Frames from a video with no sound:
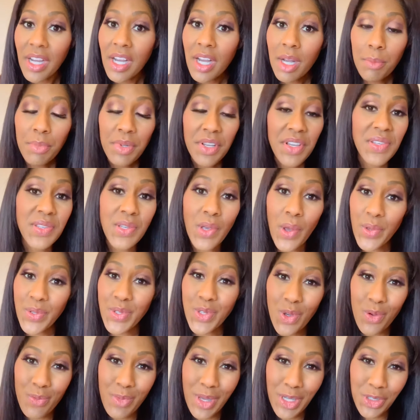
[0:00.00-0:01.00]
Please
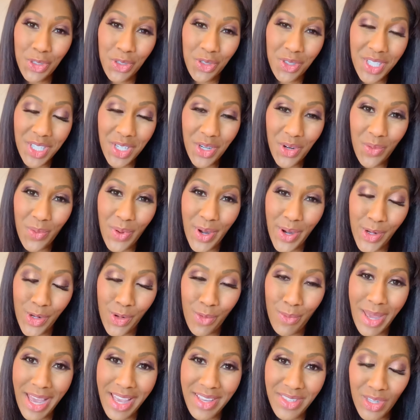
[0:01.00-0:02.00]
also make sure that you're wearing your
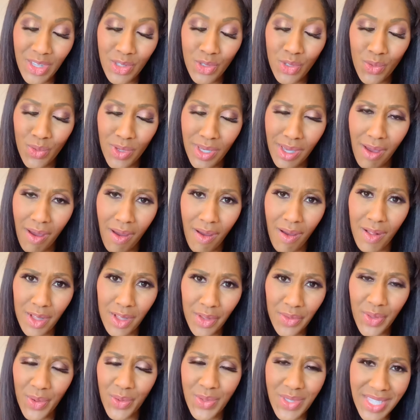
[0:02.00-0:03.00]
mask and doing all of
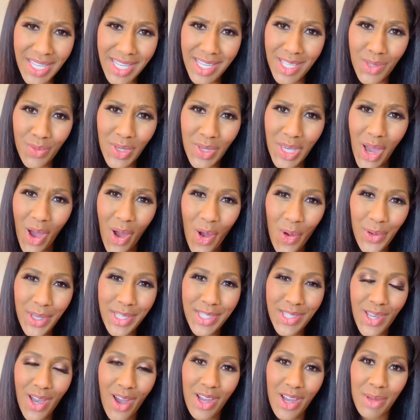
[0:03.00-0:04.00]
those things we always
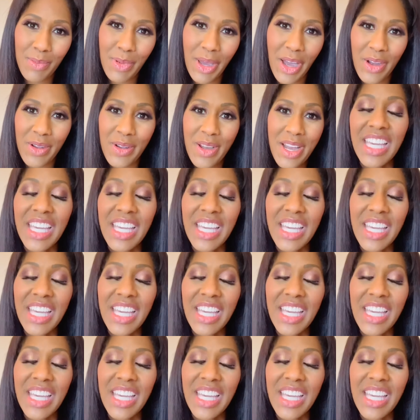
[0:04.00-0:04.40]
talk about.